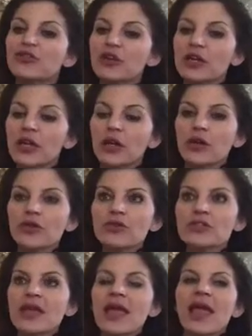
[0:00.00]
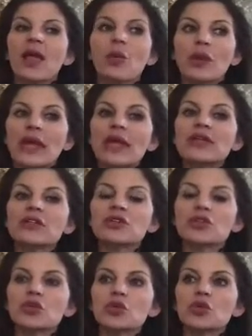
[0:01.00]
years. And when I get
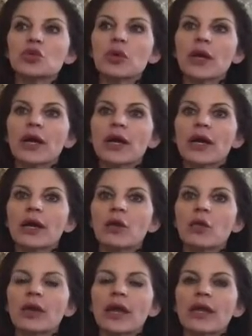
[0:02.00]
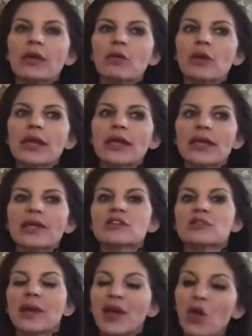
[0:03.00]
into when I get
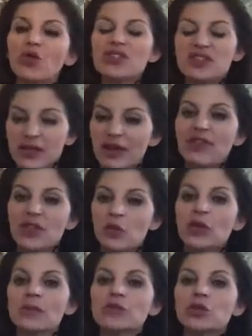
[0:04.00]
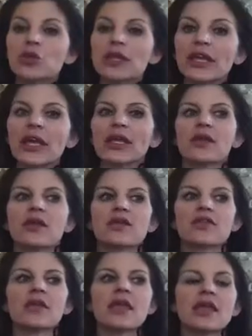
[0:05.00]
into my old stuff, that's what I'm doing again. It
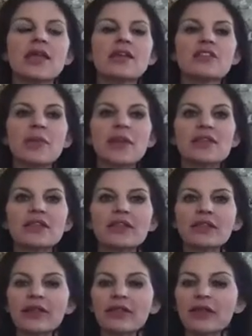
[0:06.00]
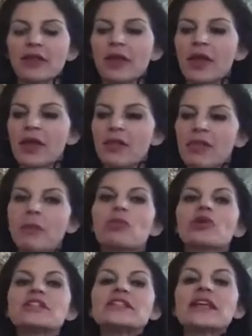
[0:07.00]
is basically the
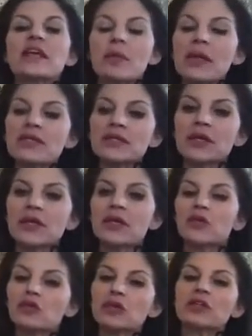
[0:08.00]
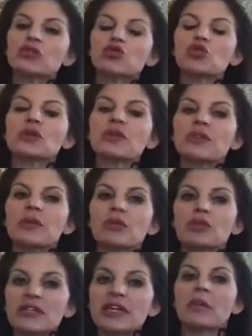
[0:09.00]
predicament. It is really truly the
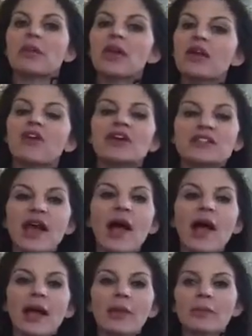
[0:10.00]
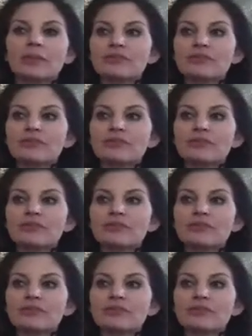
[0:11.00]
predicament of our time.